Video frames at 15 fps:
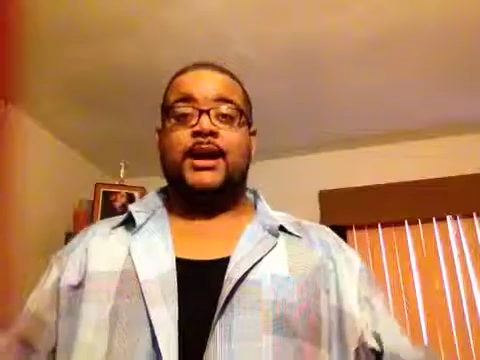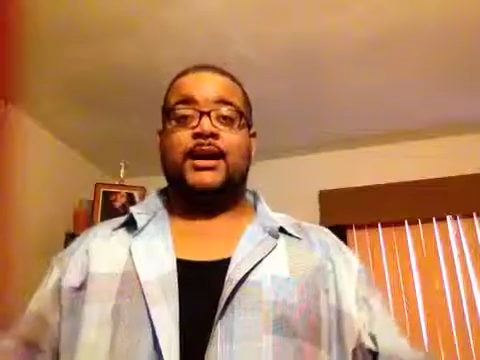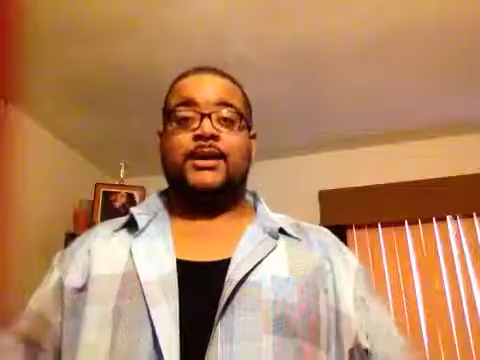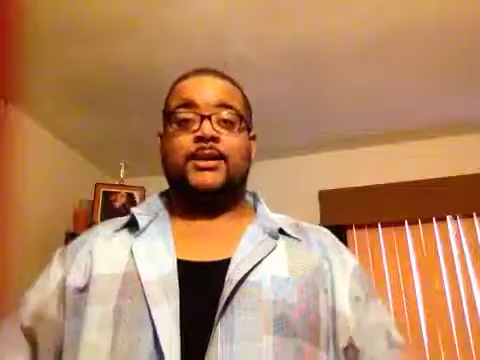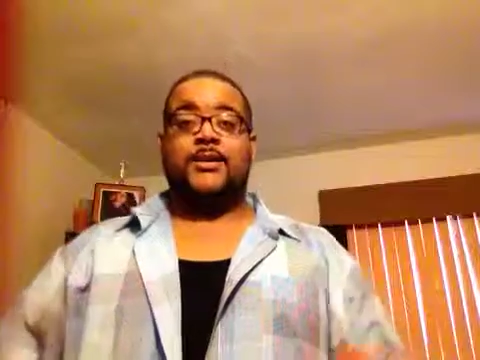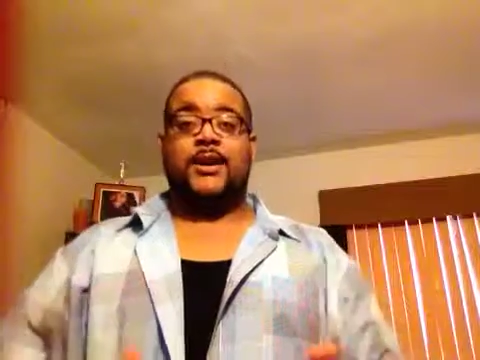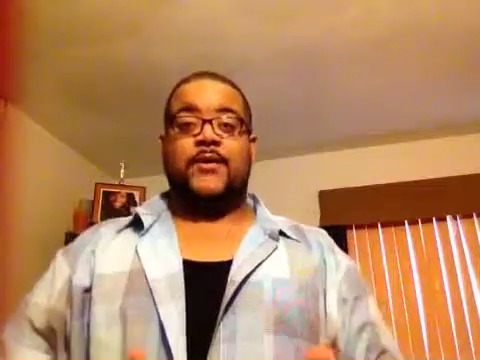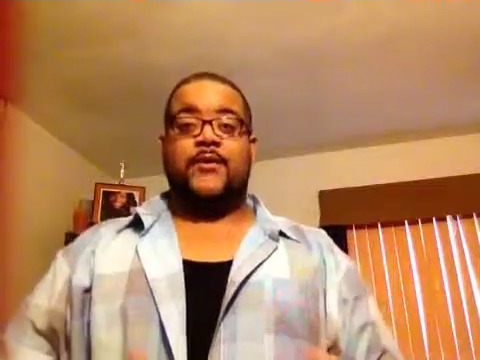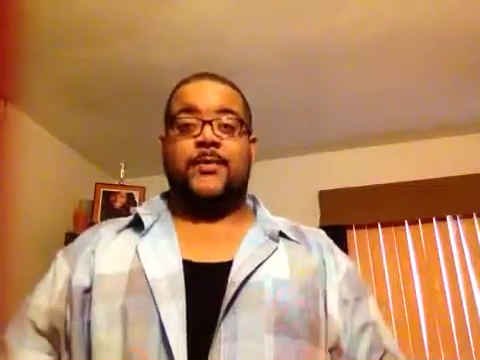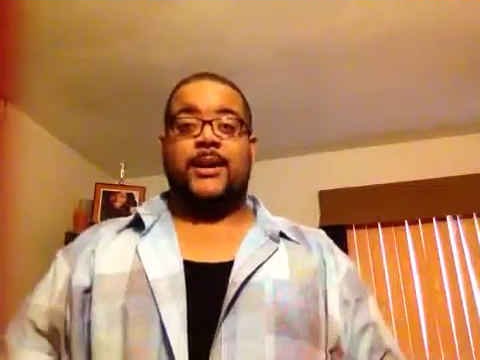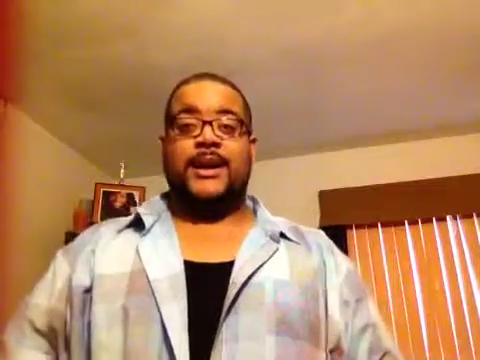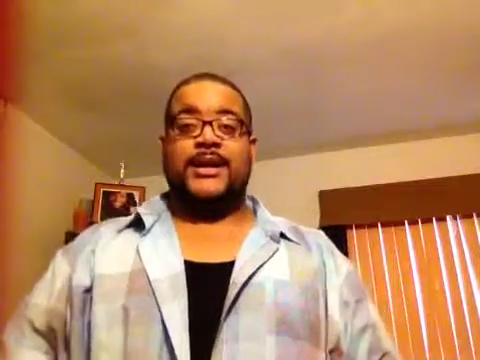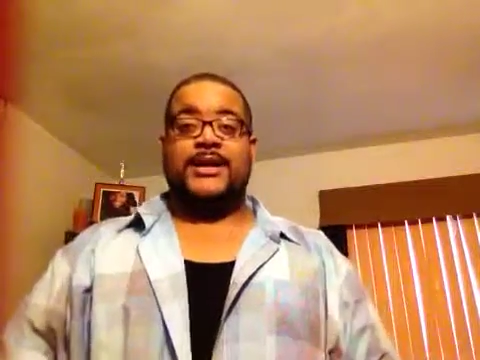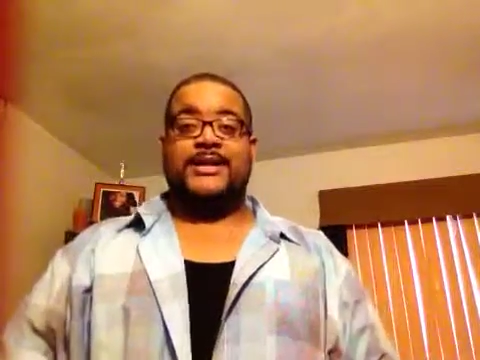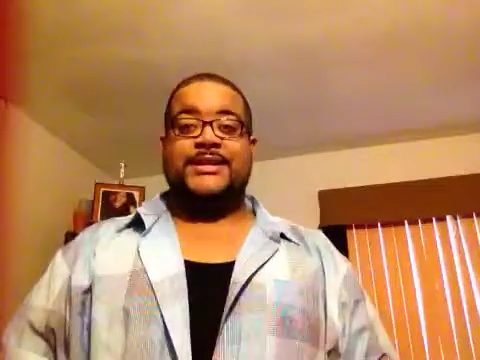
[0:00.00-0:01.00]
Hello
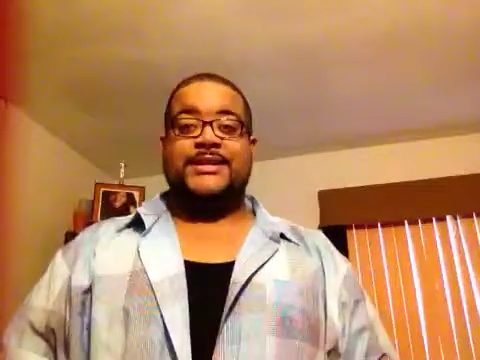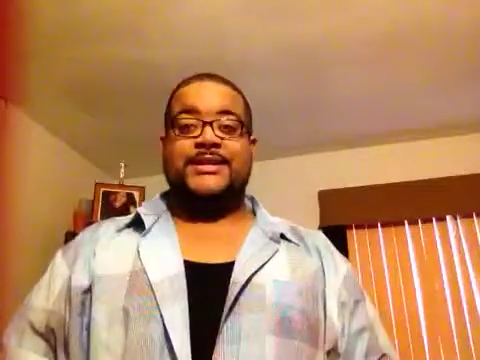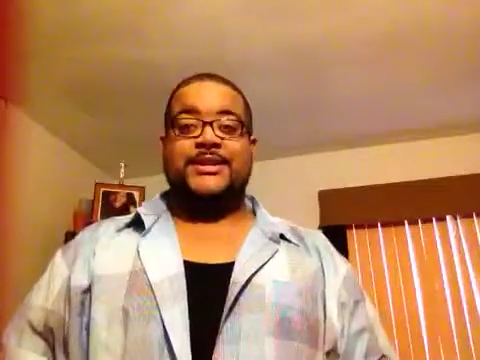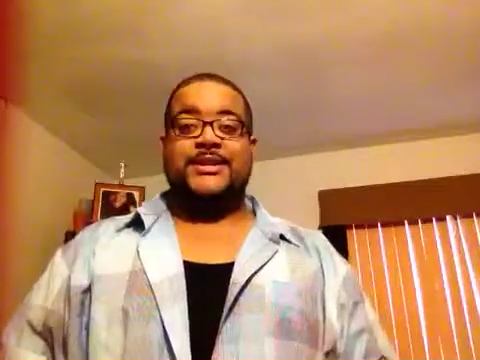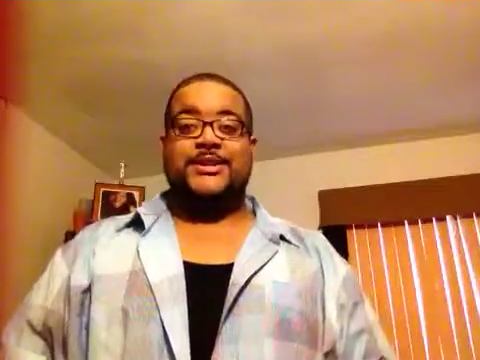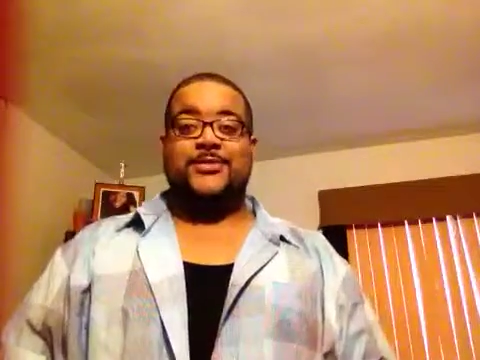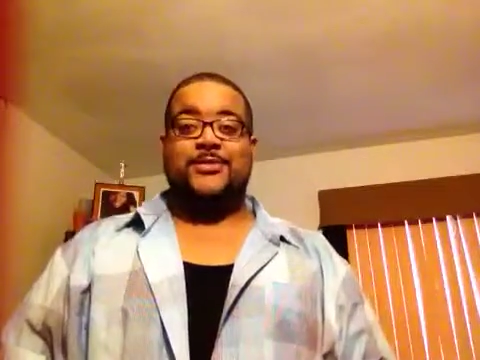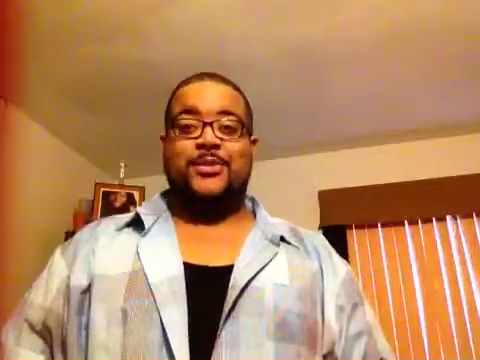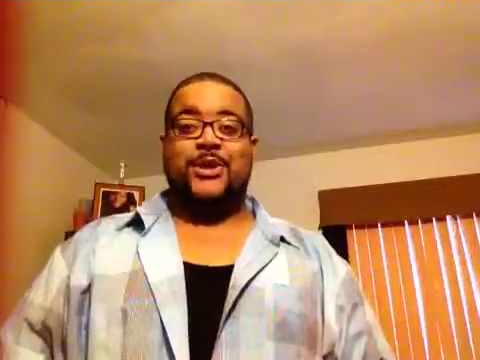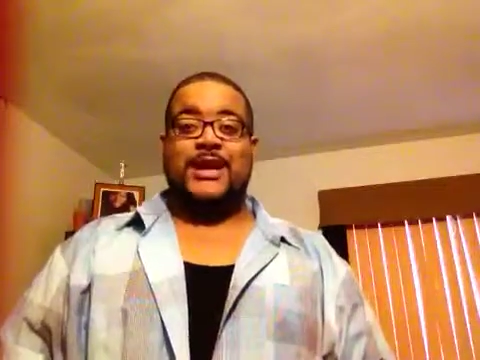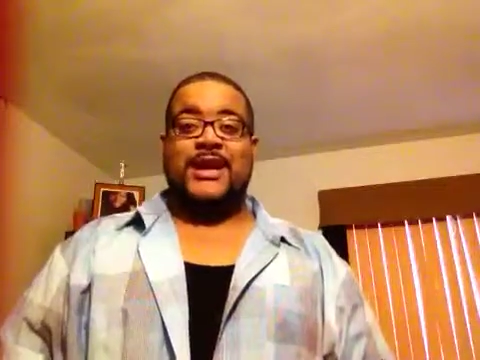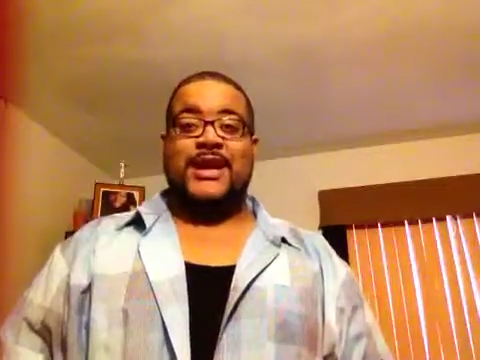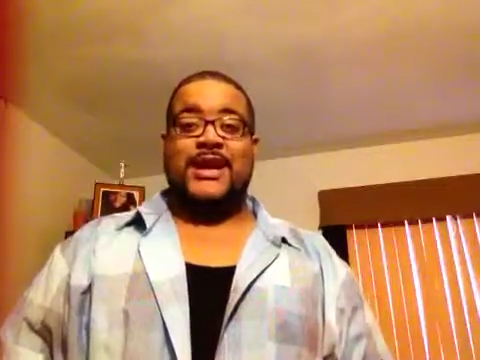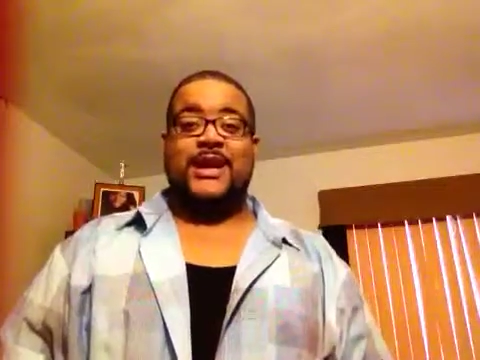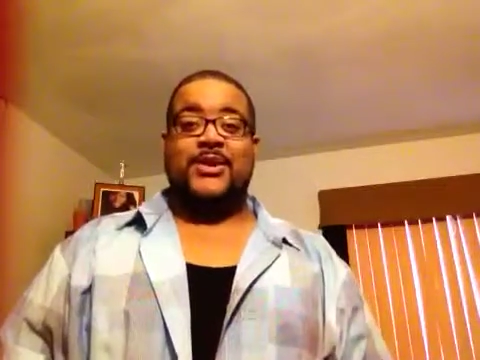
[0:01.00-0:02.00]
everybody, this is your boy
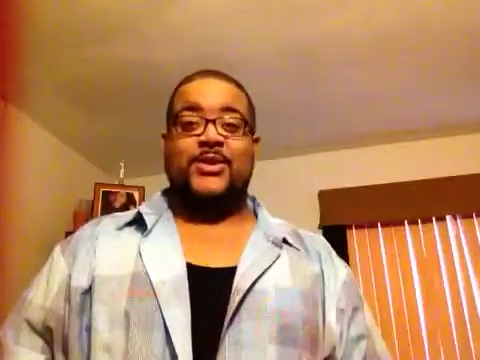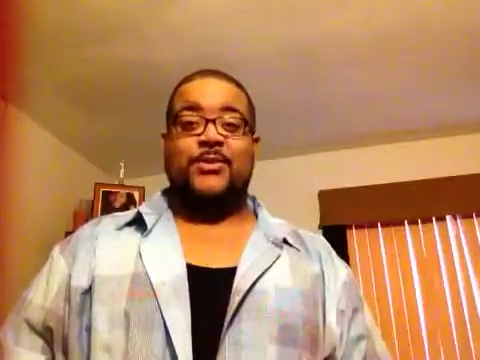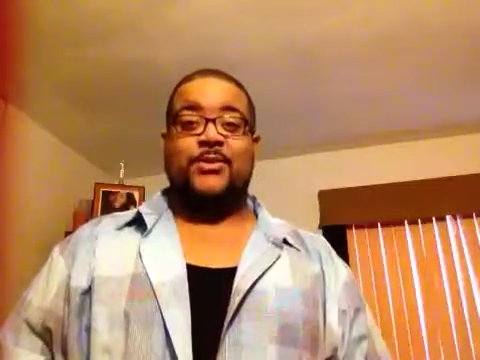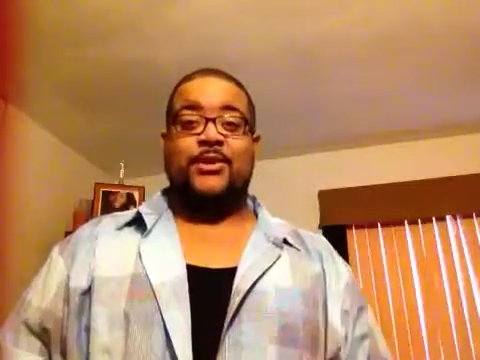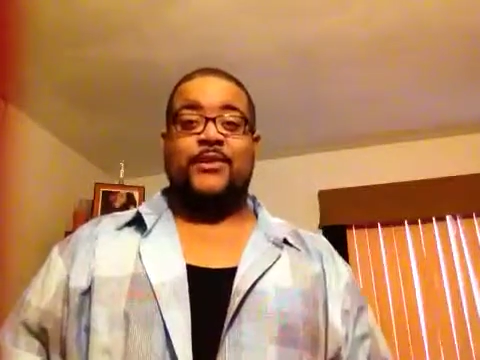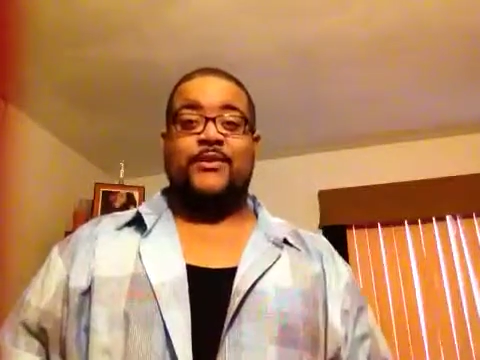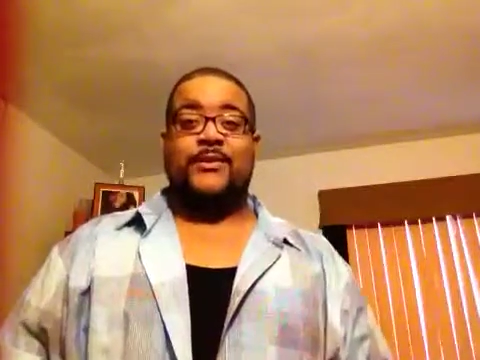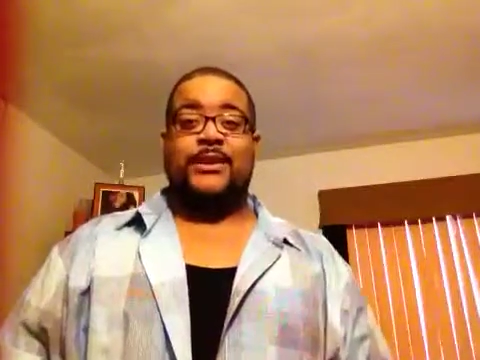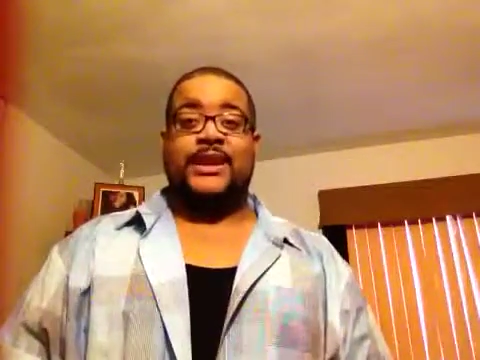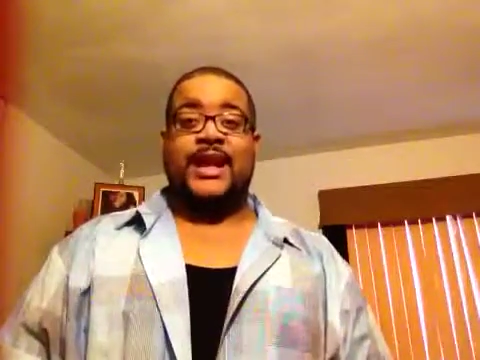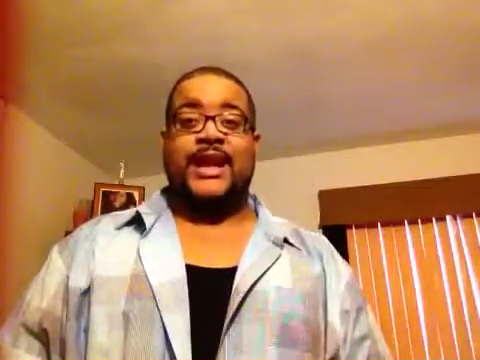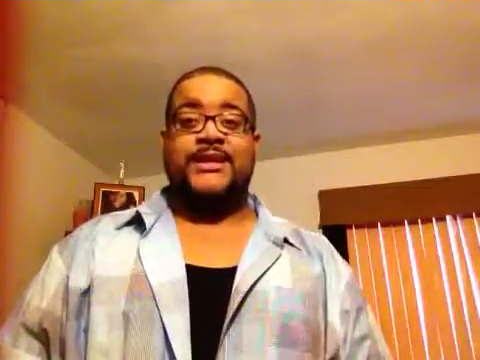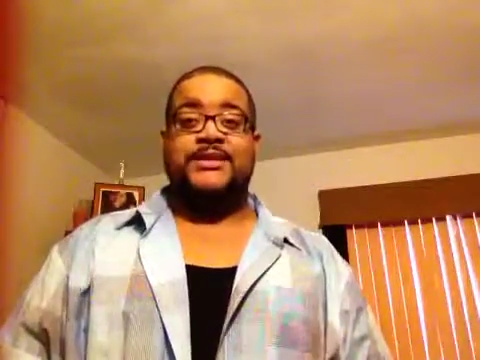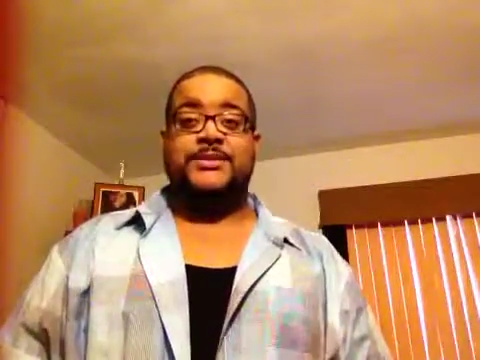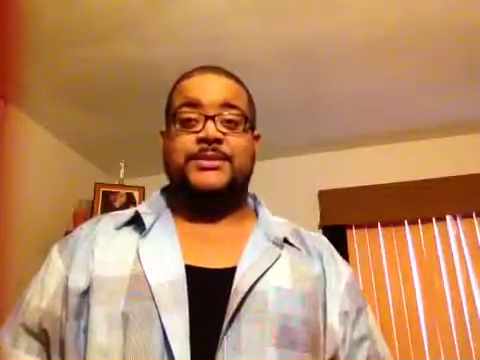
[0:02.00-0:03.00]
Kenneth, reported from the
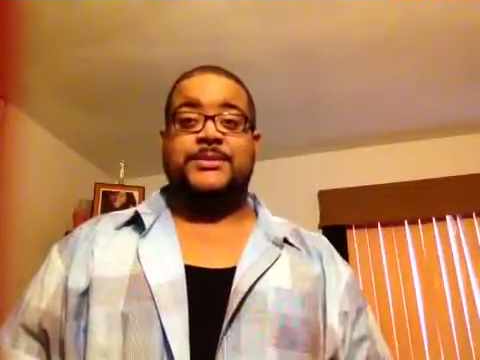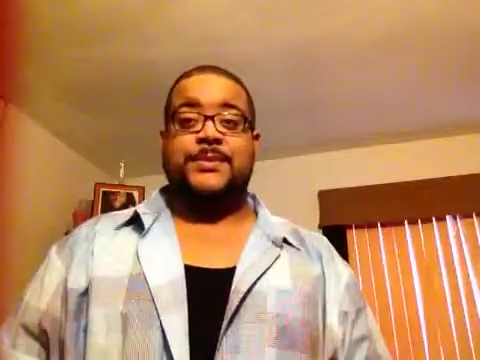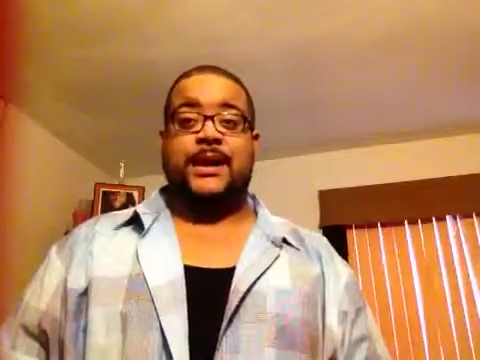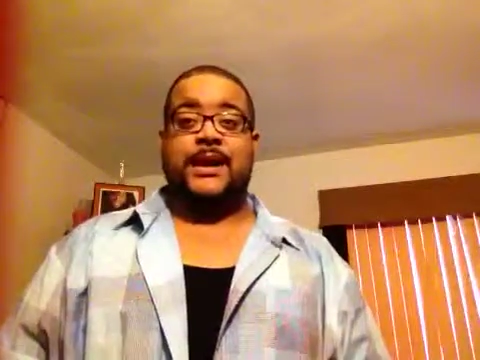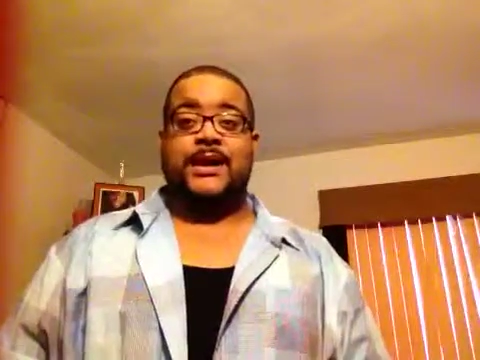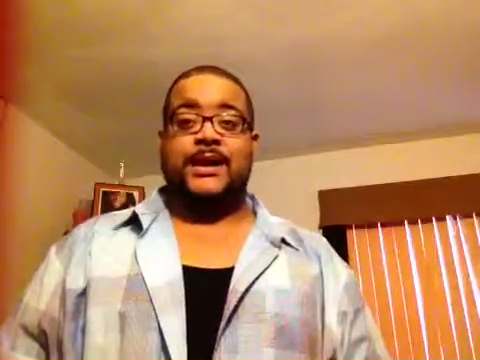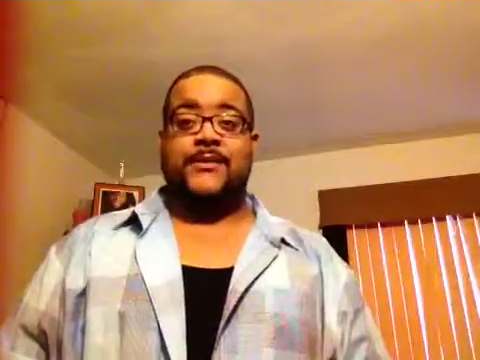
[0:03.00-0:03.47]
KTookes Spot,